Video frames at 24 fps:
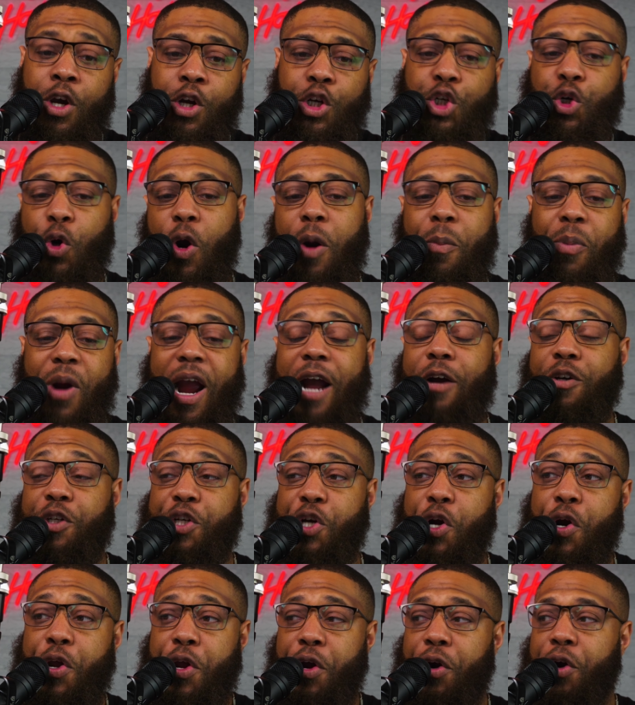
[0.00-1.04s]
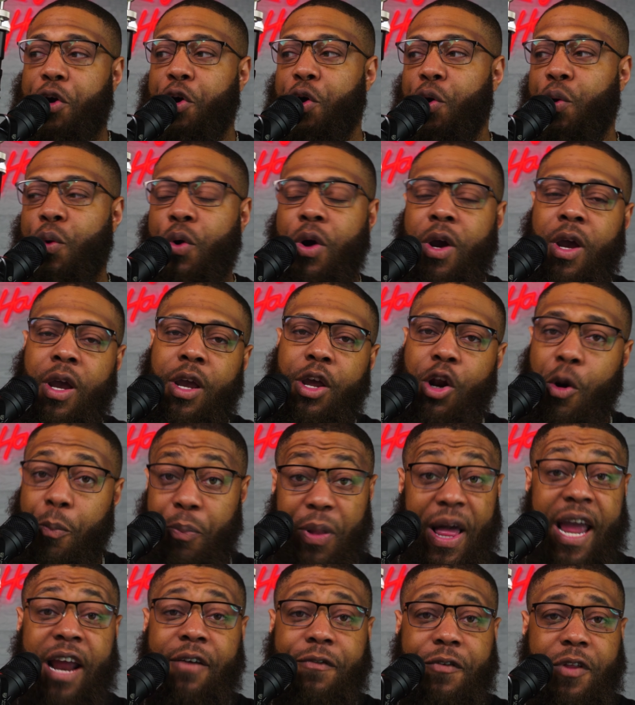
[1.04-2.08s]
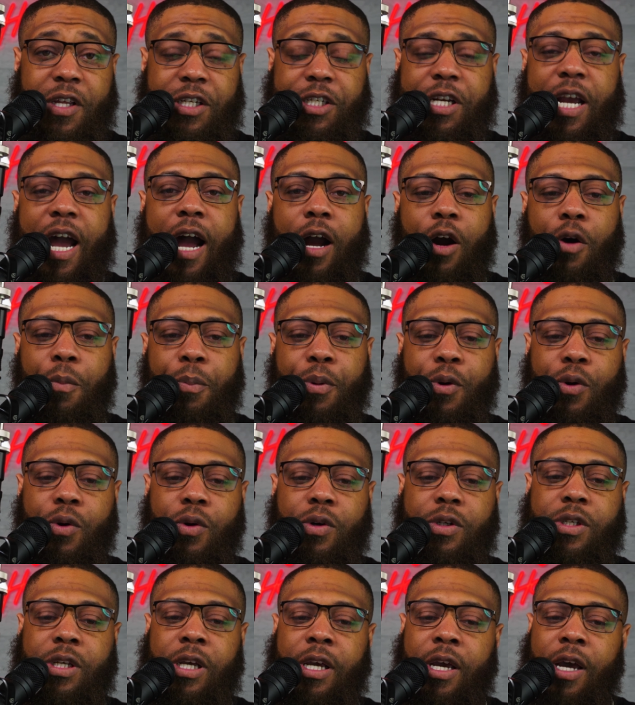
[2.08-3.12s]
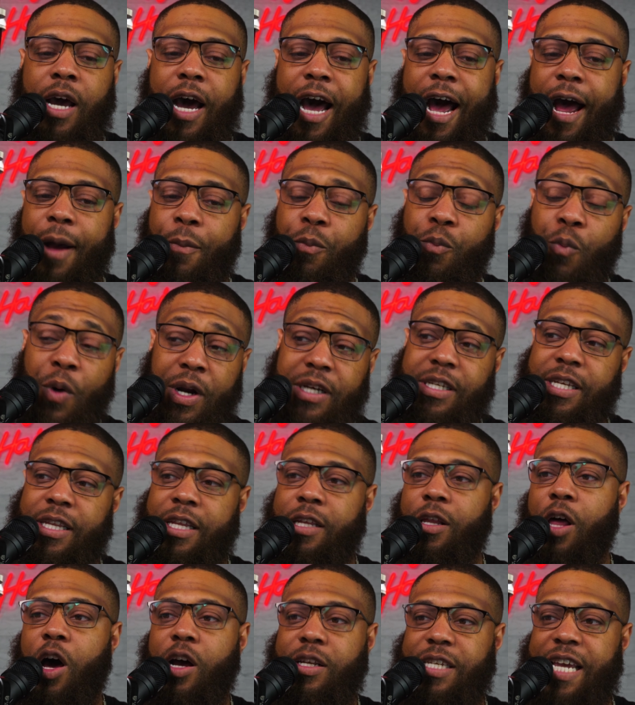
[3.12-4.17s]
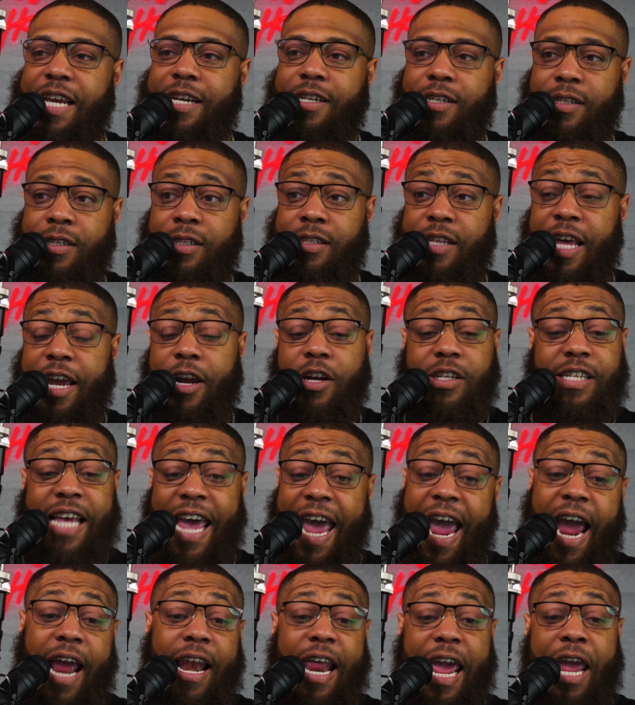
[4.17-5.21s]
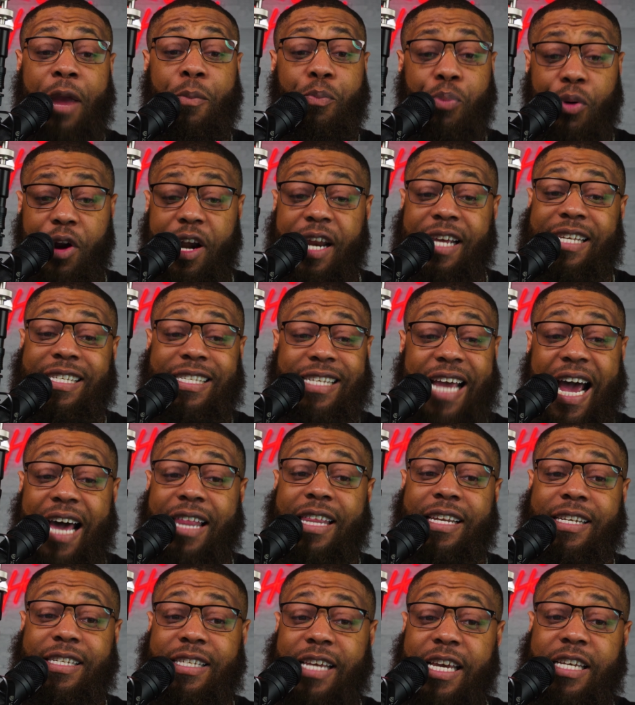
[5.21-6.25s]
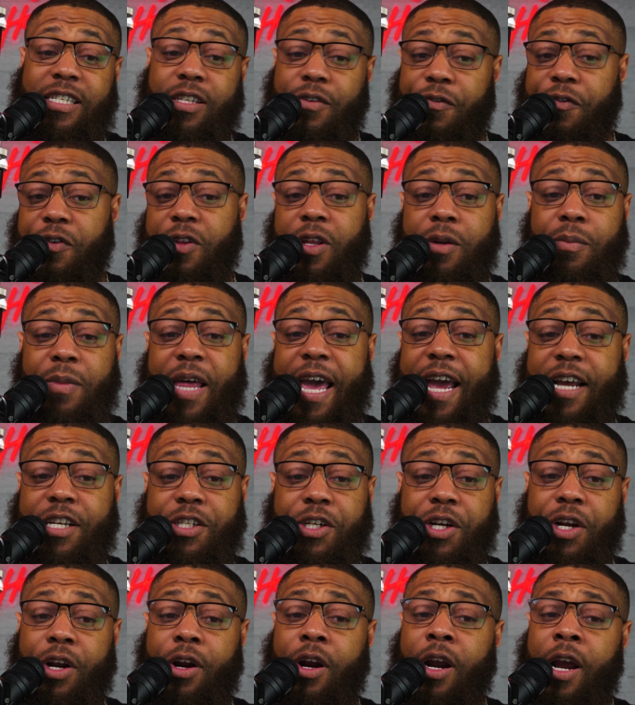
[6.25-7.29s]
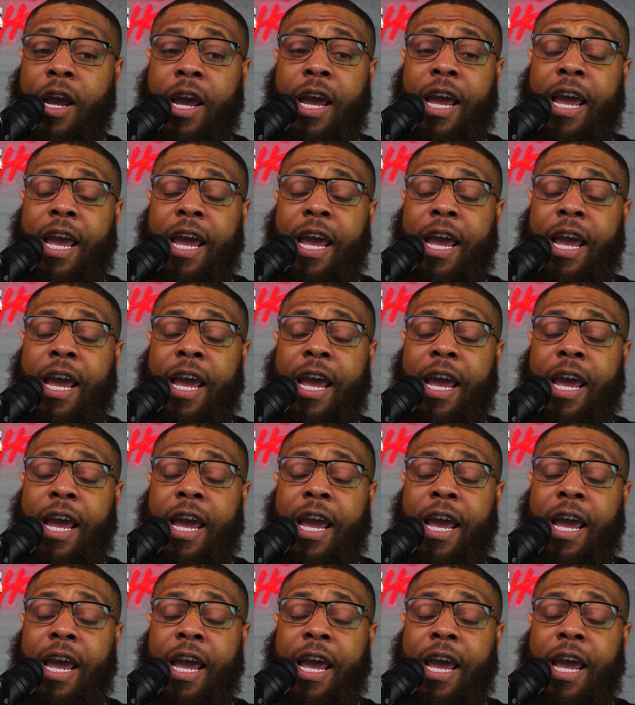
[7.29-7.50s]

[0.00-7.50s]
Troy Brown Junior, who you know played for the Chicago Bulls, uh, went to the Los Angeles Lakers, had a pretty solid season for them last year.